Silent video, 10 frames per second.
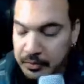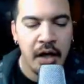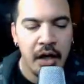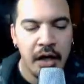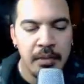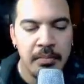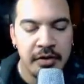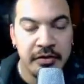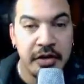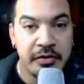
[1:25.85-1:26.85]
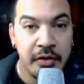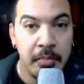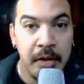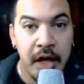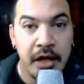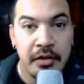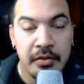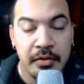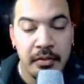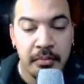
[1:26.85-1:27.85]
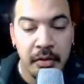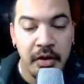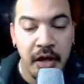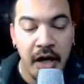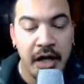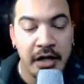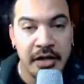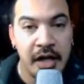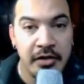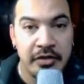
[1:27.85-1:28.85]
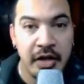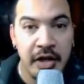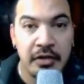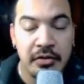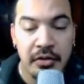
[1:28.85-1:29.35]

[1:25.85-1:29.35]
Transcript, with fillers: I messed things up bad, but I acknowledge that,